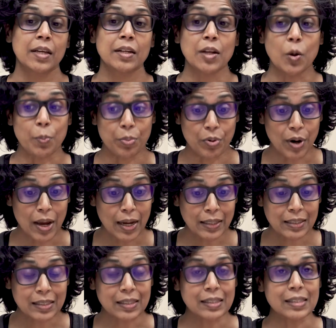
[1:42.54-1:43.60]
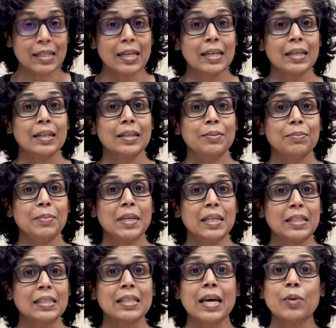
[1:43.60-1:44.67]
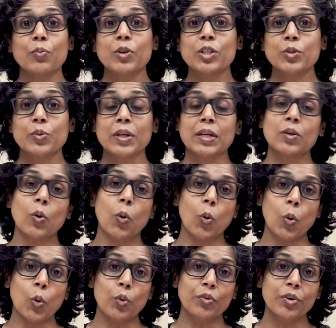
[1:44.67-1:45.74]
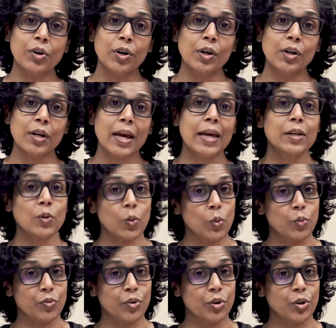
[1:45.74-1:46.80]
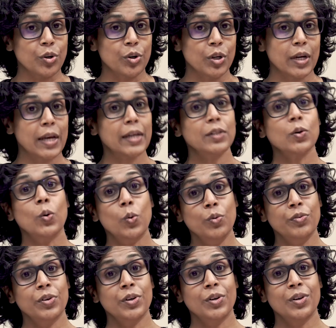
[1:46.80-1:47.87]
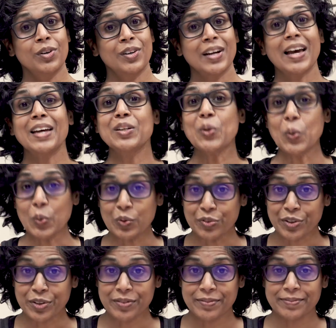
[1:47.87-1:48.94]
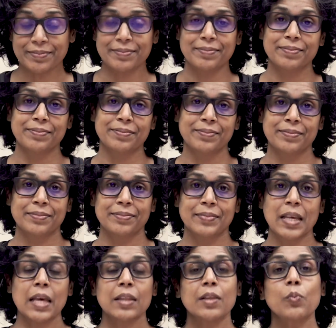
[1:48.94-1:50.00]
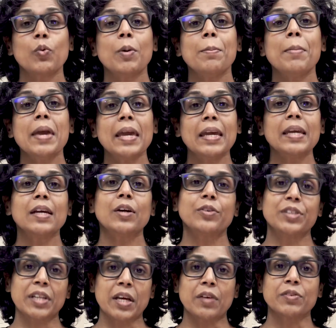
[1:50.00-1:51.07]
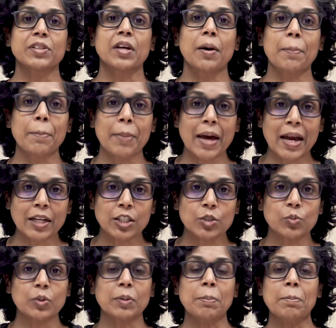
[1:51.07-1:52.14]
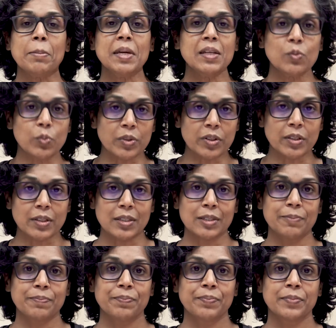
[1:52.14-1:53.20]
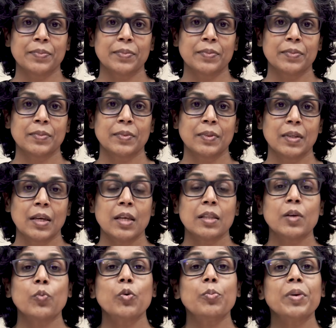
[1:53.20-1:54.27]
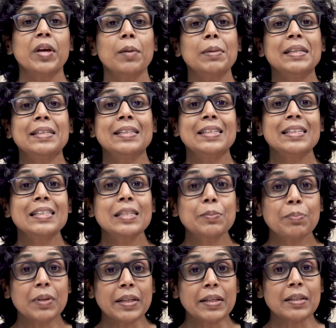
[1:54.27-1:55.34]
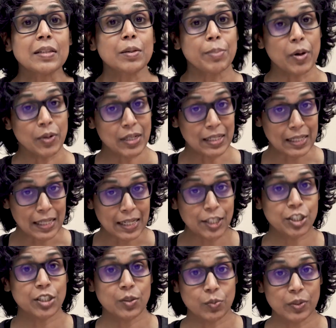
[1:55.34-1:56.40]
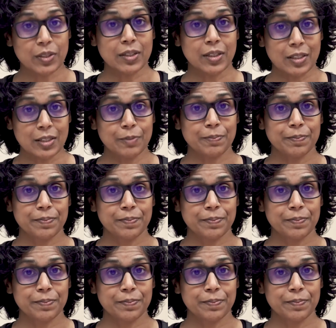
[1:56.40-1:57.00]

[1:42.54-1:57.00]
Now, practice means that we're doing it over and over and over and over that we're making ourselves come back to it, meet with it. That we become disciplined about engaging with it.